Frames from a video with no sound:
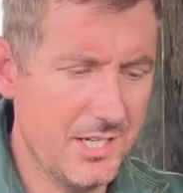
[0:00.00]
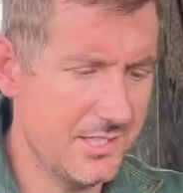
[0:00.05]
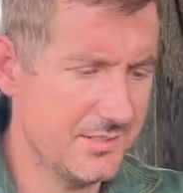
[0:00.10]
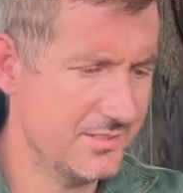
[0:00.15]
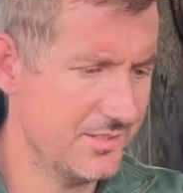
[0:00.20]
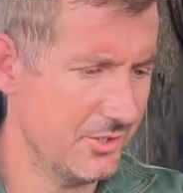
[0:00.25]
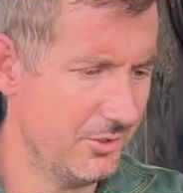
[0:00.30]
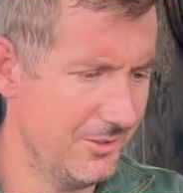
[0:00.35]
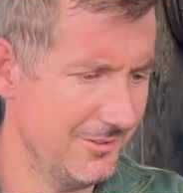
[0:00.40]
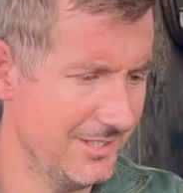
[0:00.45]

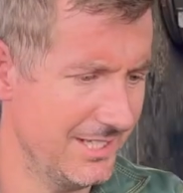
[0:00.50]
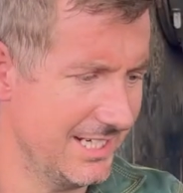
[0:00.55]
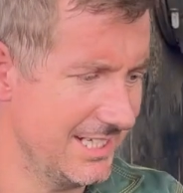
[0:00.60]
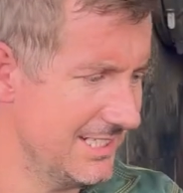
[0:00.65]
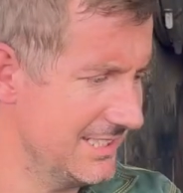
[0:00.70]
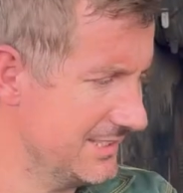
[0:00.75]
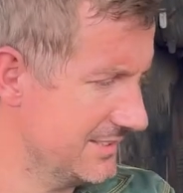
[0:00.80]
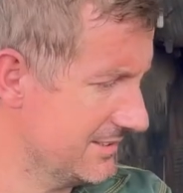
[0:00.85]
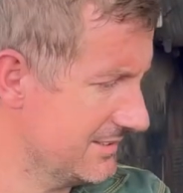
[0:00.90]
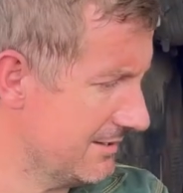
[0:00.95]
so on the
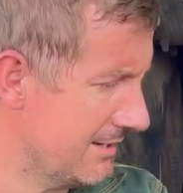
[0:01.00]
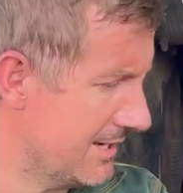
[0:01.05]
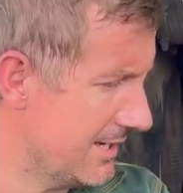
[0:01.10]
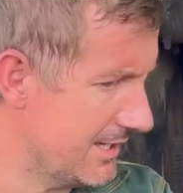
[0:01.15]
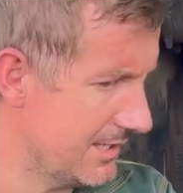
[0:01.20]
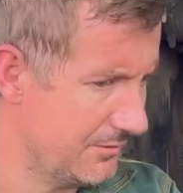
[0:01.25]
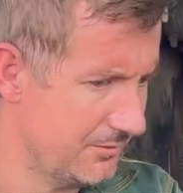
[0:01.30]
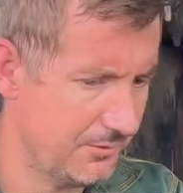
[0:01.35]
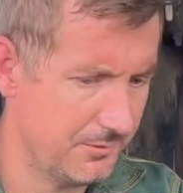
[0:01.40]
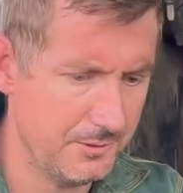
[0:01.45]

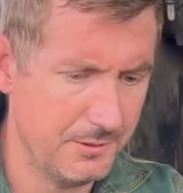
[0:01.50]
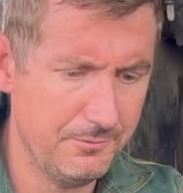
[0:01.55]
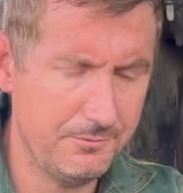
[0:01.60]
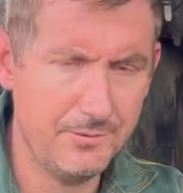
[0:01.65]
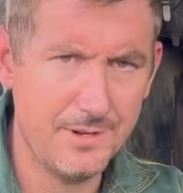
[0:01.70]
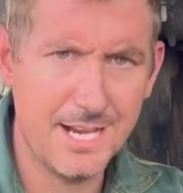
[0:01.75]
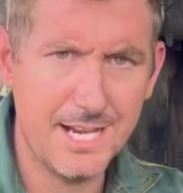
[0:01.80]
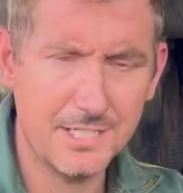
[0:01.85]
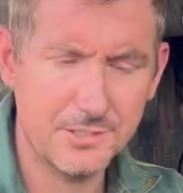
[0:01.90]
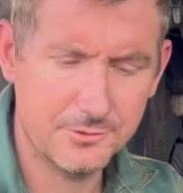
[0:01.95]
inside from the
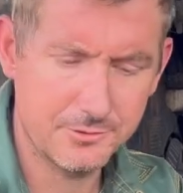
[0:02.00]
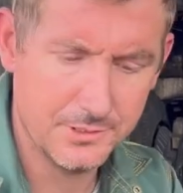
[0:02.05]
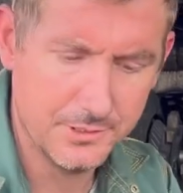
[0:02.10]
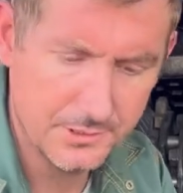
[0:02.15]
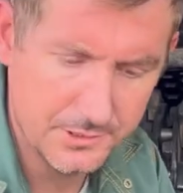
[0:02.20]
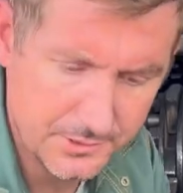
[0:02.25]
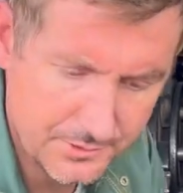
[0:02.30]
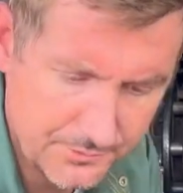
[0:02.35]
factory, this